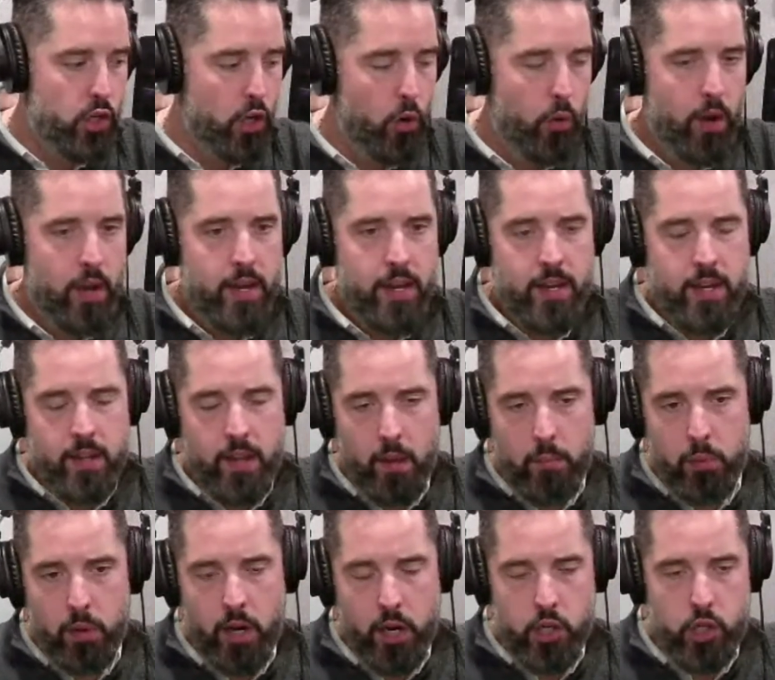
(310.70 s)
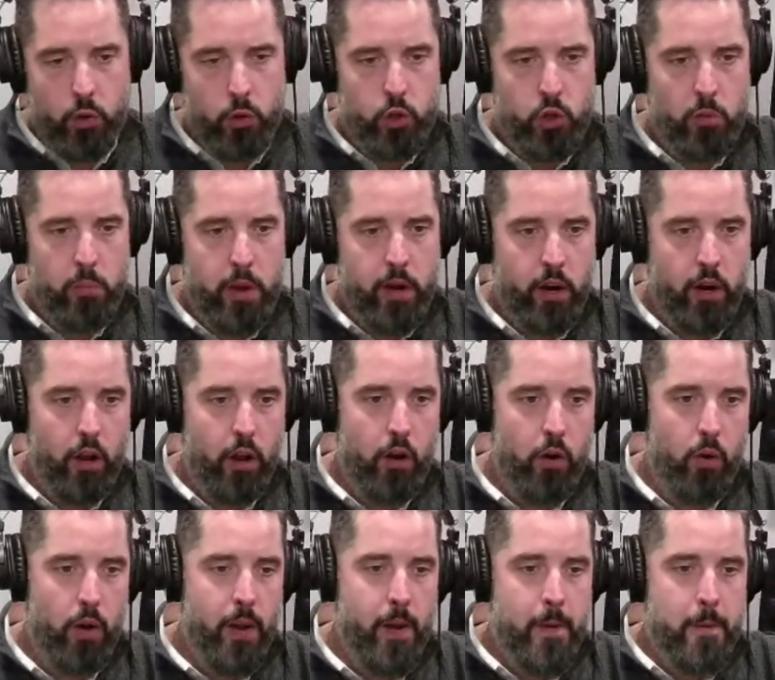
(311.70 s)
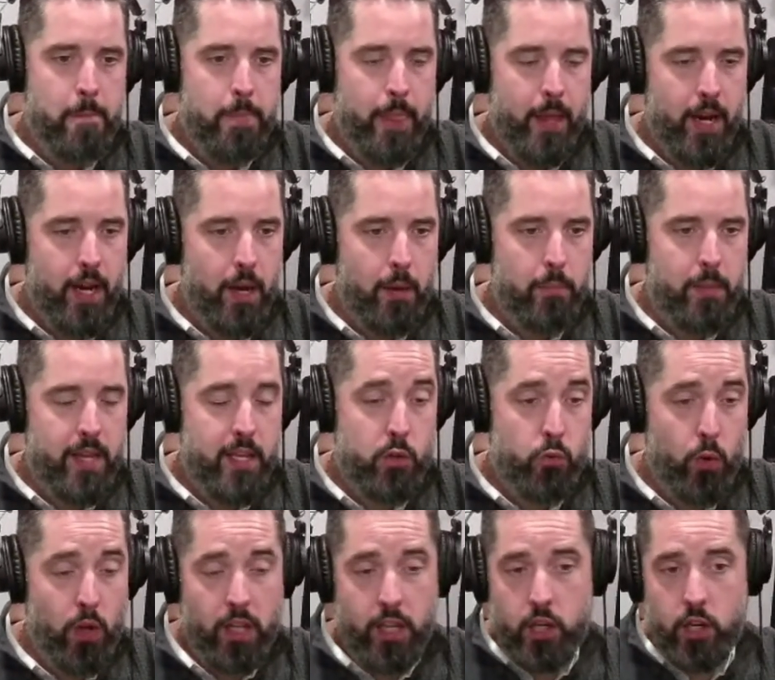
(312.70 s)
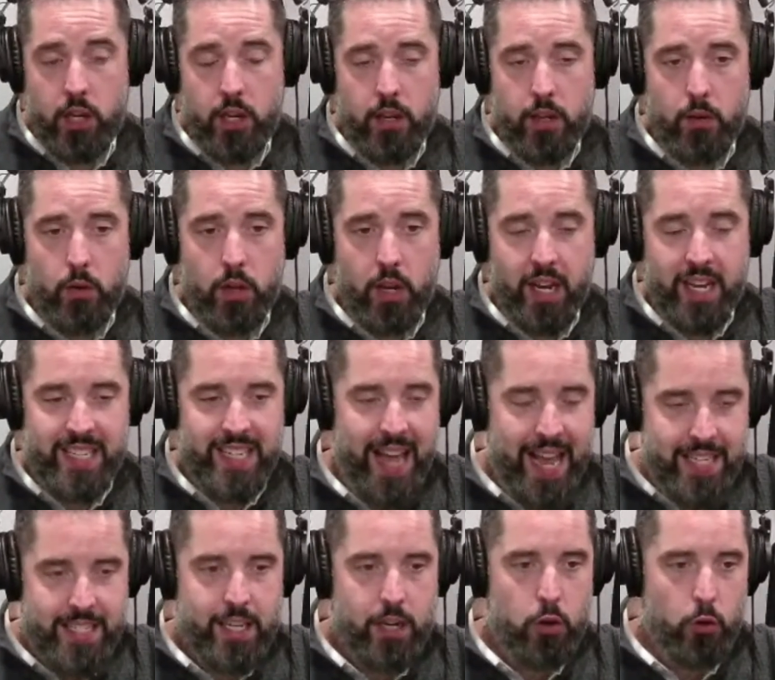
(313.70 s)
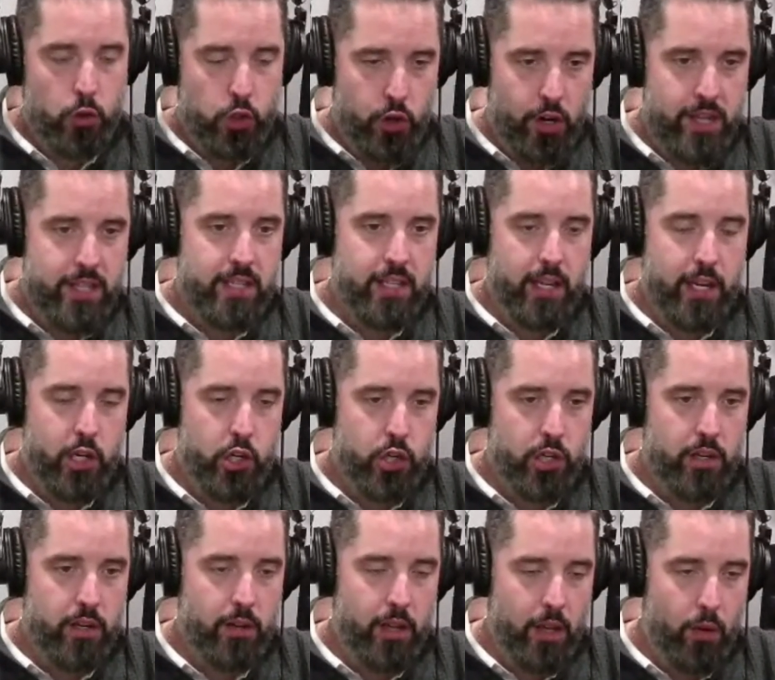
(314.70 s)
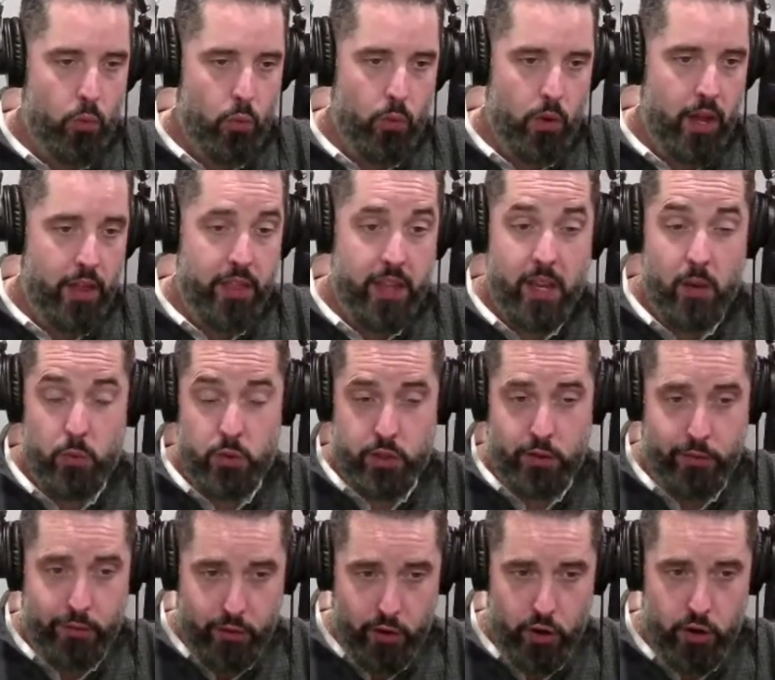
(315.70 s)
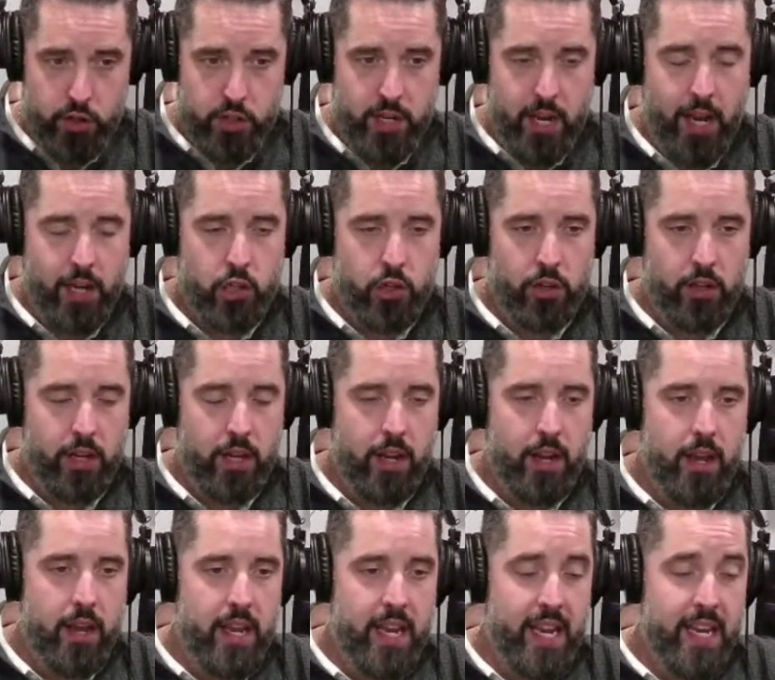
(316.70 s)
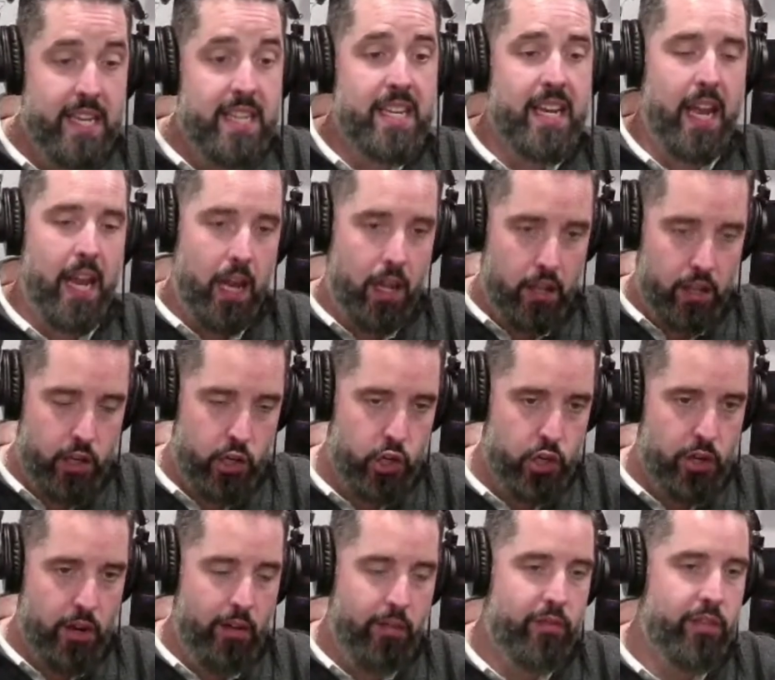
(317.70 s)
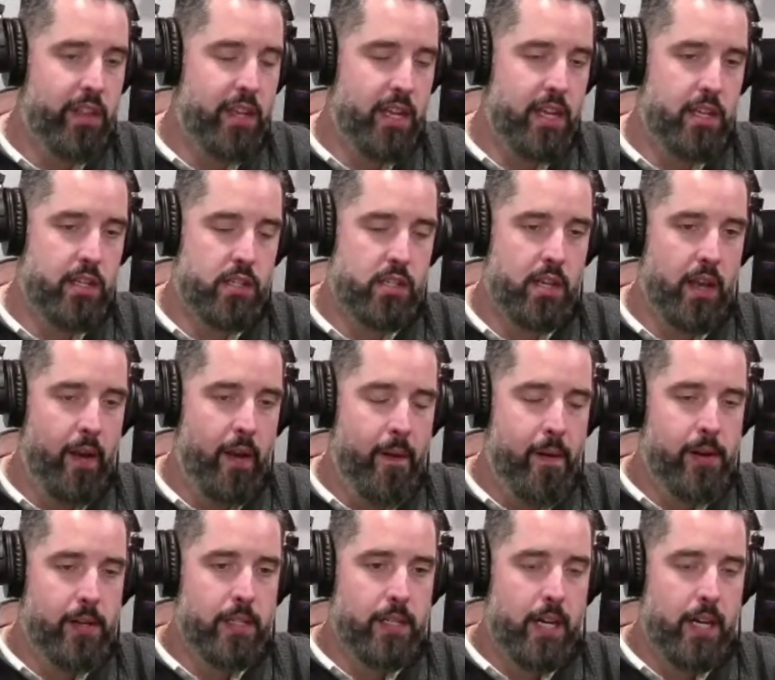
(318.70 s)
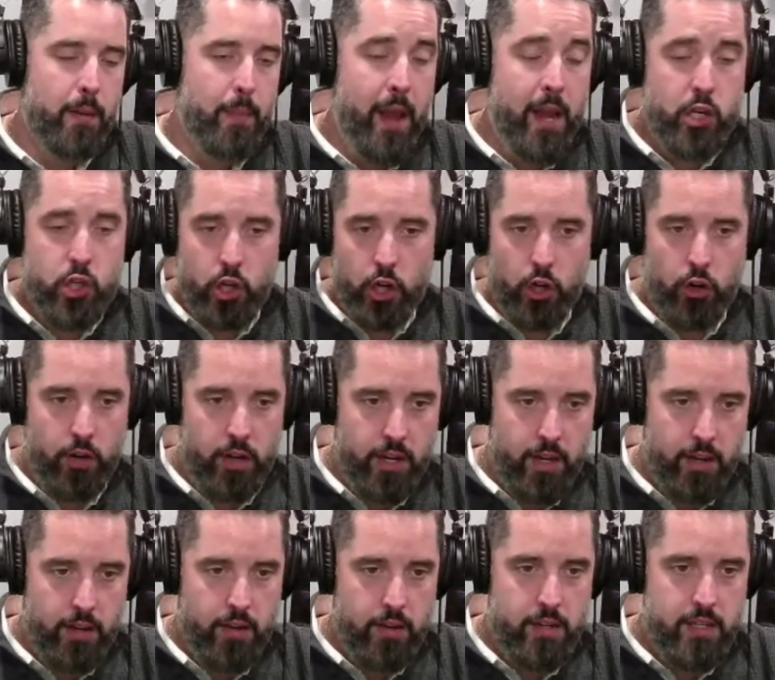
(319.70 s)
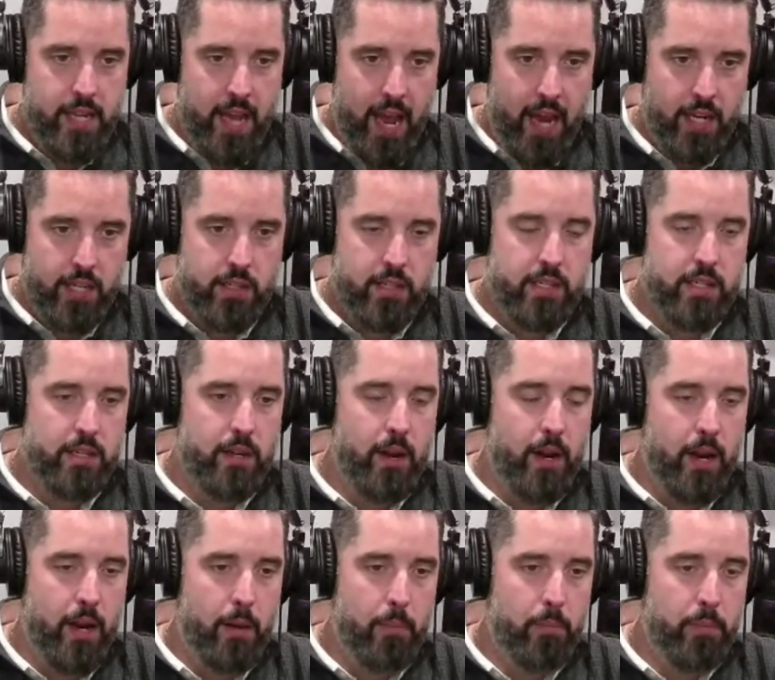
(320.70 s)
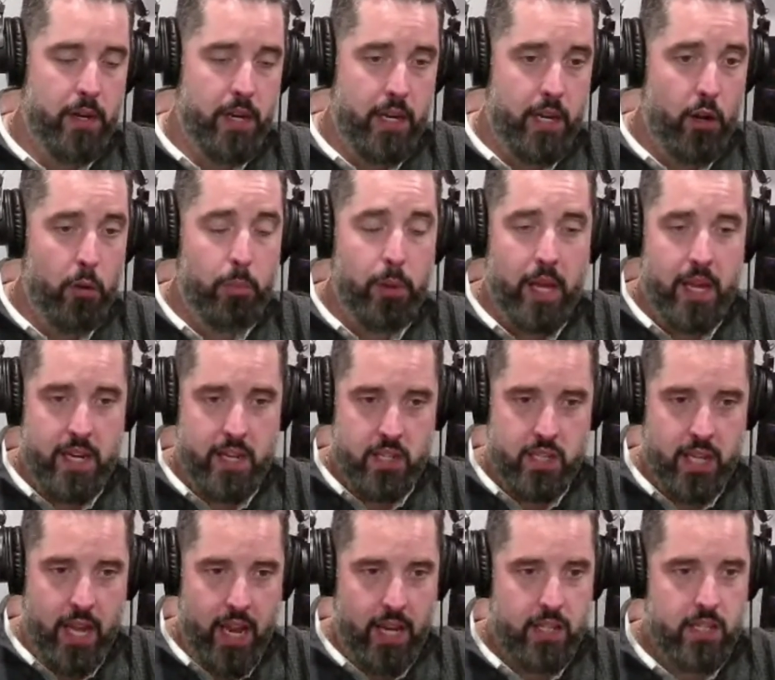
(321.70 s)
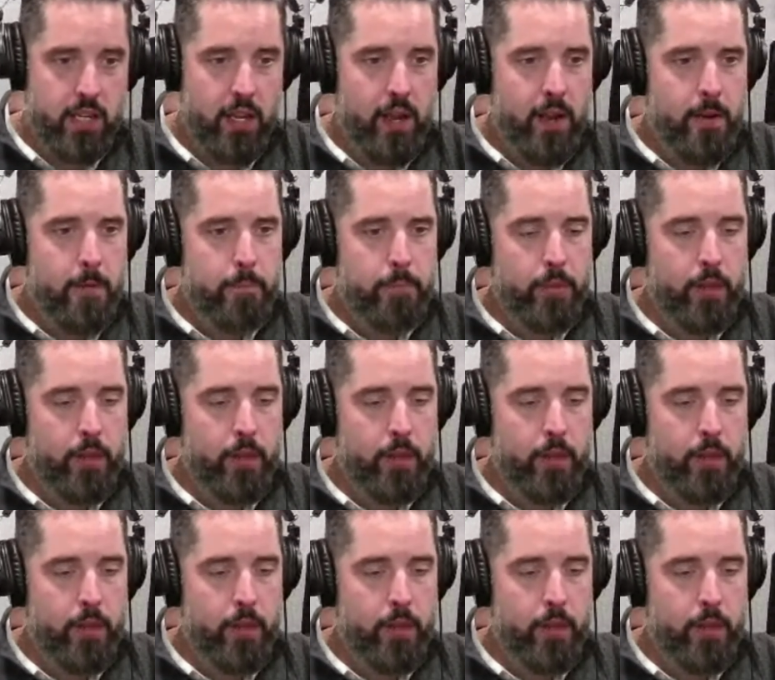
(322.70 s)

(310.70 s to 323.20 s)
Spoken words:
And so that book I showed you a minute ago is really a classical translation. I think it was the first, actually, into English of these ancient Greek texts, Neoplatonist texts.